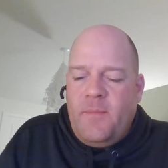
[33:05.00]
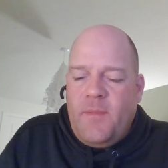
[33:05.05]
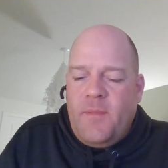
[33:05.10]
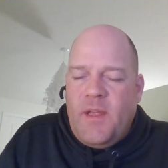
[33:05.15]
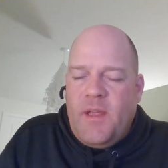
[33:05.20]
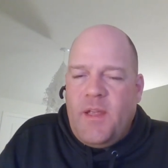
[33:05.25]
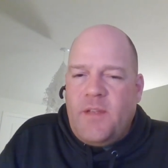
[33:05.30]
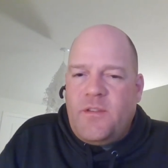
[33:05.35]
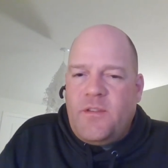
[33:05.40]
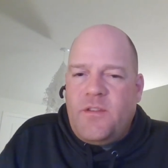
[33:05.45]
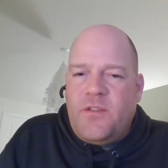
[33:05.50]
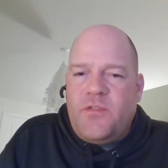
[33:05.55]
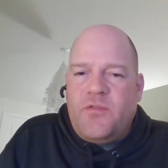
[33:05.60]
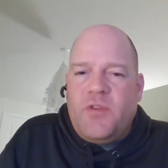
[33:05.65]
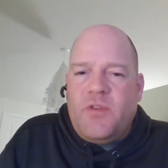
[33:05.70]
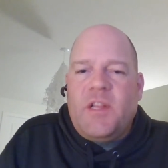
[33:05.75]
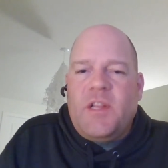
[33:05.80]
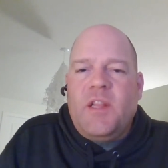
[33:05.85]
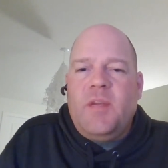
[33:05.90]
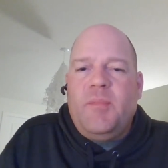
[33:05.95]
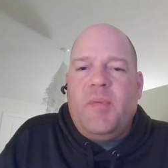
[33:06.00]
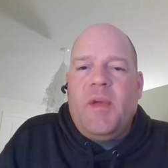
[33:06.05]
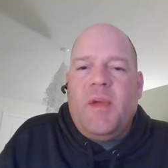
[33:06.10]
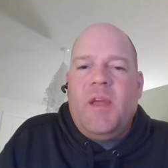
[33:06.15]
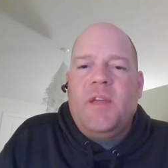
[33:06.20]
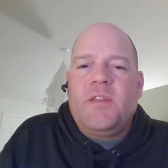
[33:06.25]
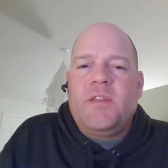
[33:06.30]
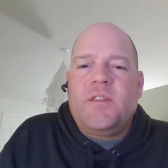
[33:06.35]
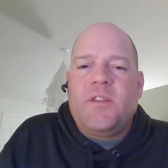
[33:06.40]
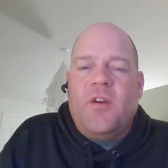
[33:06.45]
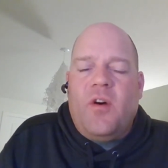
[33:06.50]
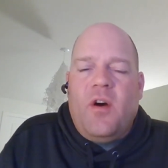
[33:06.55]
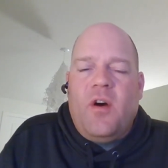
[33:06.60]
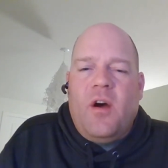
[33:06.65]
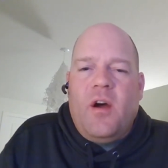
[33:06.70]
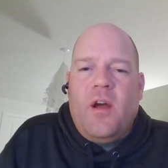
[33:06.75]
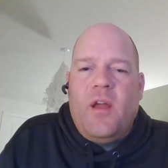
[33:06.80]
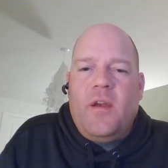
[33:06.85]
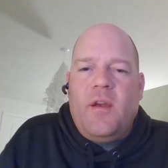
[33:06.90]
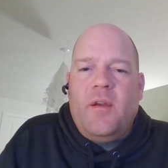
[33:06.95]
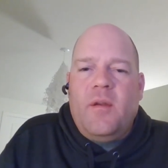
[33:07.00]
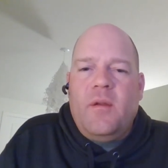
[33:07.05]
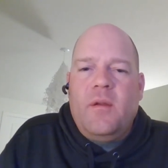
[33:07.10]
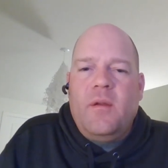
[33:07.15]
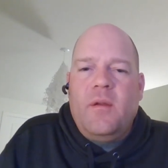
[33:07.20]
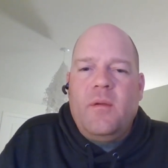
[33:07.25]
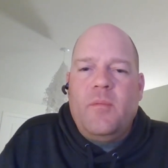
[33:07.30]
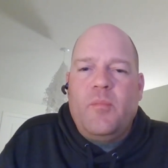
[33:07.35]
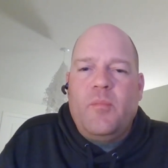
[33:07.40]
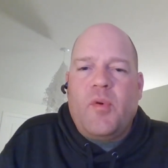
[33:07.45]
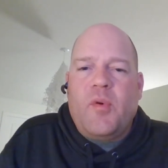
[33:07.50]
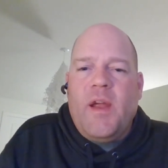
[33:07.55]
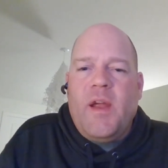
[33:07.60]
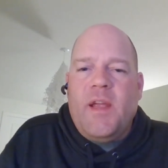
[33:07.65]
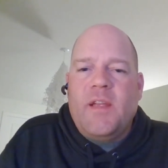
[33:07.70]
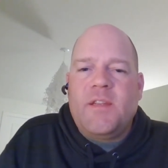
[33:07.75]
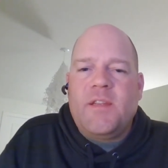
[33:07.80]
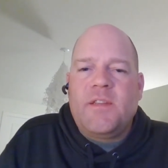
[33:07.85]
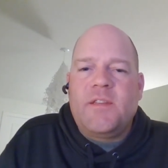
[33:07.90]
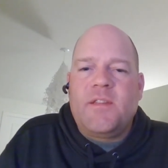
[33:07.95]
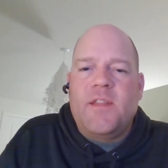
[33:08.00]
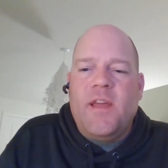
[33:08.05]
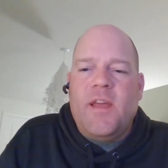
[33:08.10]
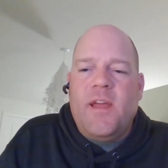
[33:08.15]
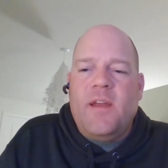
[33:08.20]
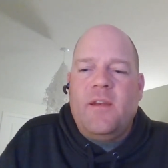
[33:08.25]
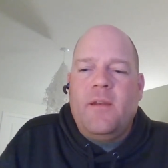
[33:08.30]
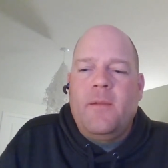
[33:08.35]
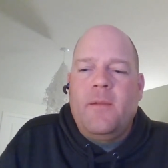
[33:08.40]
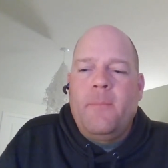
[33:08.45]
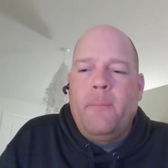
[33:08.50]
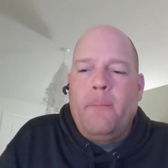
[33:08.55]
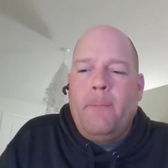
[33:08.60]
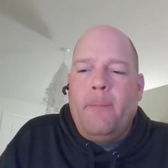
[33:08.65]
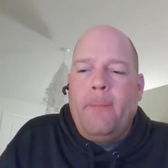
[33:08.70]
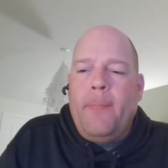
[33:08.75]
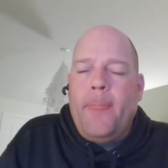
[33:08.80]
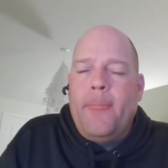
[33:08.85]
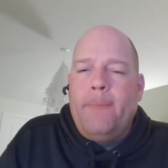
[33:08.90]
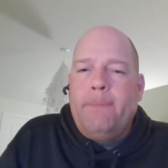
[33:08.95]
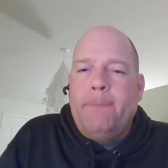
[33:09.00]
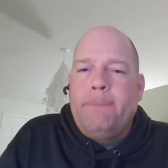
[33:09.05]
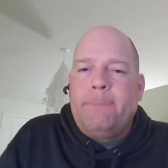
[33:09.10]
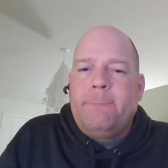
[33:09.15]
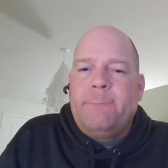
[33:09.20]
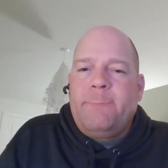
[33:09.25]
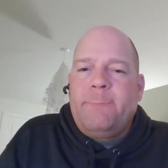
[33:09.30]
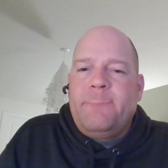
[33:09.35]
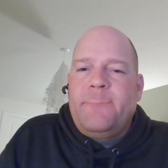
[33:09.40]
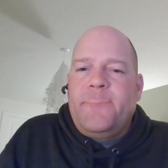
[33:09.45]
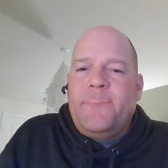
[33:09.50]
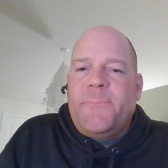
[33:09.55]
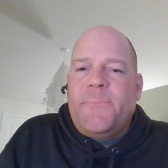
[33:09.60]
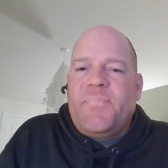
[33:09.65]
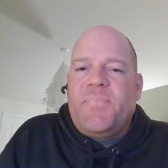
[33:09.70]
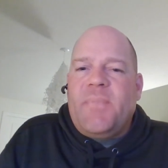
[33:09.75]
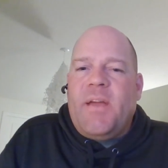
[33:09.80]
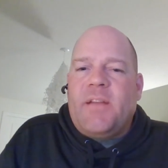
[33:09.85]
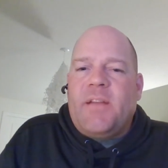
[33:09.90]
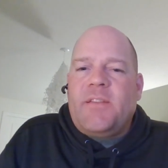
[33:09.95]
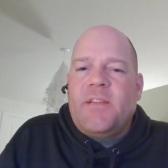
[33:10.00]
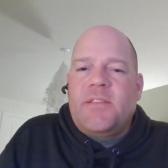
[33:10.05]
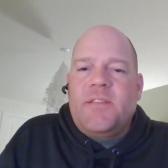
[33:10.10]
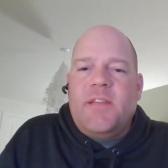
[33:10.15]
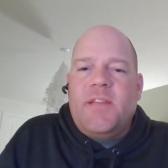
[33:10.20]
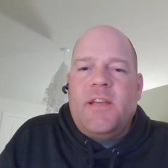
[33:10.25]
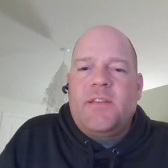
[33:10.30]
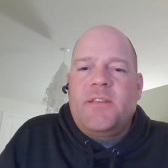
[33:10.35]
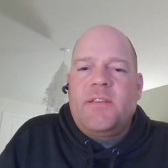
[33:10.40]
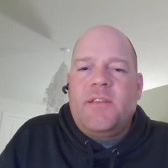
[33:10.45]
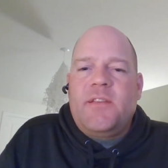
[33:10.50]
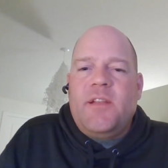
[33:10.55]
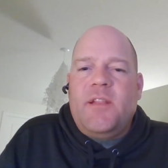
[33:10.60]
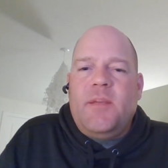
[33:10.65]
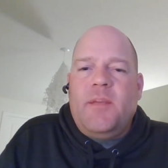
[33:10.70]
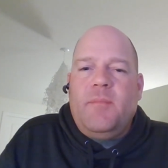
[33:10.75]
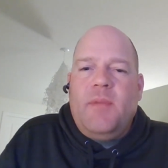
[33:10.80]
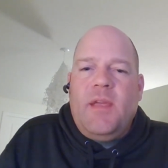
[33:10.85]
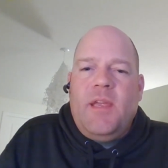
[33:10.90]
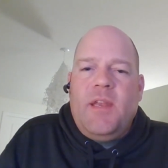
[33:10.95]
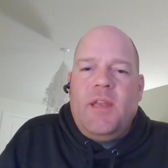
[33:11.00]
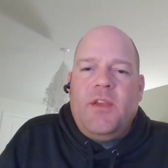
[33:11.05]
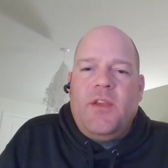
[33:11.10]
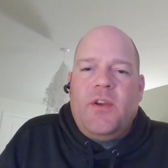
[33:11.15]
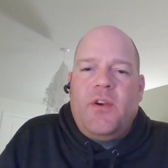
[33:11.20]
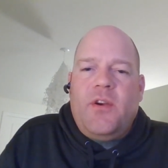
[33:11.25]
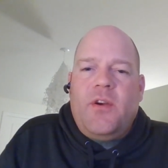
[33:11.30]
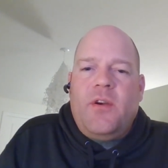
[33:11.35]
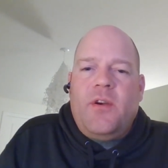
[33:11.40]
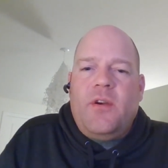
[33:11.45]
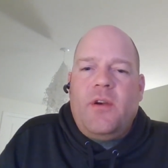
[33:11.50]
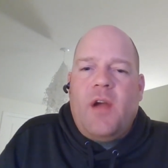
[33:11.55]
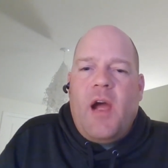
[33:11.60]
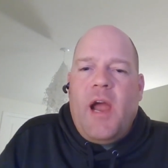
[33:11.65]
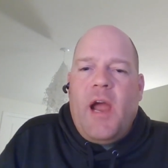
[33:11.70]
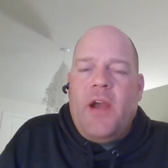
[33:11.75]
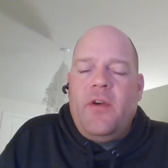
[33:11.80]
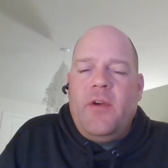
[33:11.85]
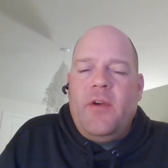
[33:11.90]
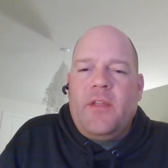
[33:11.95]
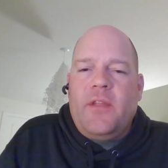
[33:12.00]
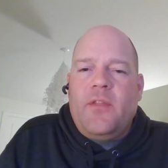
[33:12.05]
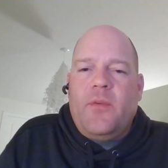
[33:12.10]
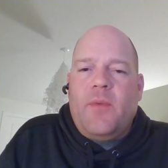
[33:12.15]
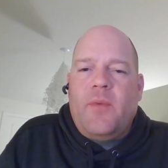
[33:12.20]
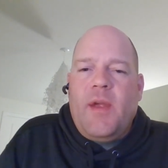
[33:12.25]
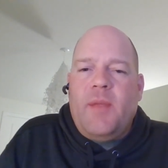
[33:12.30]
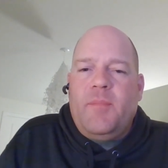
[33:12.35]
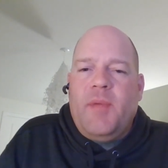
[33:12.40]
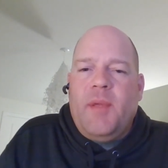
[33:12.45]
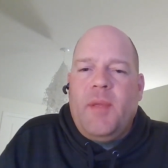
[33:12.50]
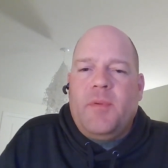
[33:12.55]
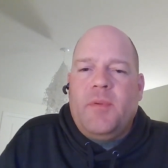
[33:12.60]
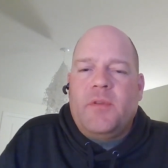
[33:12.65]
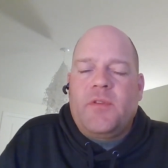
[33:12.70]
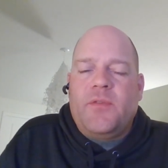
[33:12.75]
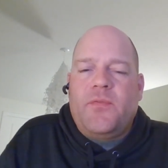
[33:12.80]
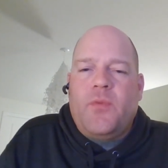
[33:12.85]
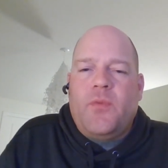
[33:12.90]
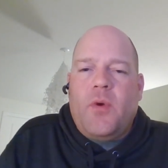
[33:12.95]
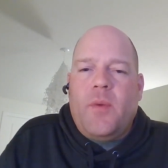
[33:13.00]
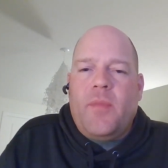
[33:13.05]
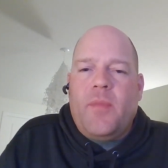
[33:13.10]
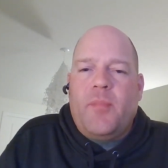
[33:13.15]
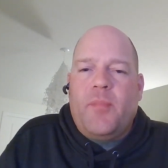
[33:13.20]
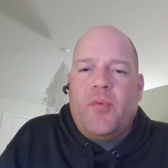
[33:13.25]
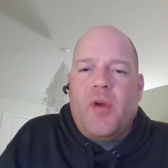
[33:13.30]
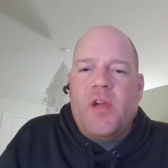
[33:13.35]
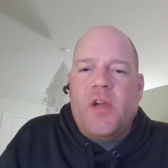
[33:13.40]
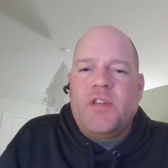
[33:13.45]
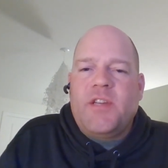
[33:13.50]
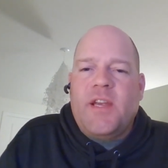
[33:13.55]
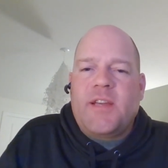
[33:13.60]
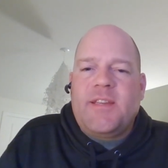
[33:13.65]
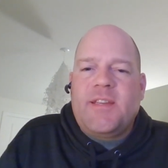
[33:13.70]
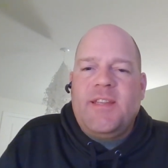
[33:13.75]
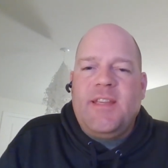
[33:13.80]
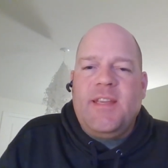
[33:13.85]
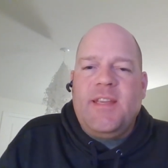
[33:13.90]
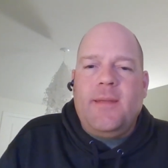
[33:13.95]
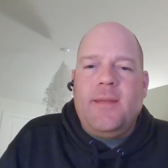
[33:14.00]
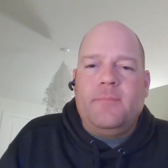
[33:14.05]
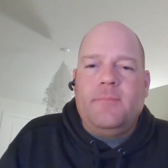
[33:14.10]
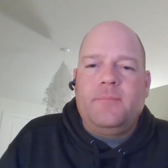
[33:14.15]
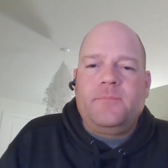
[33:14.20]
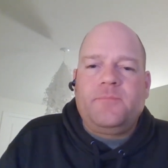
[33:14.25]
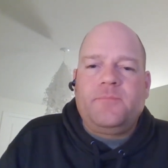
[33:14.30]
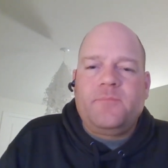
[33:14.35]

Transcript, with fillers: is strictly based on price, then that doesn't necessarily mean you're hiring the right people to form the project team.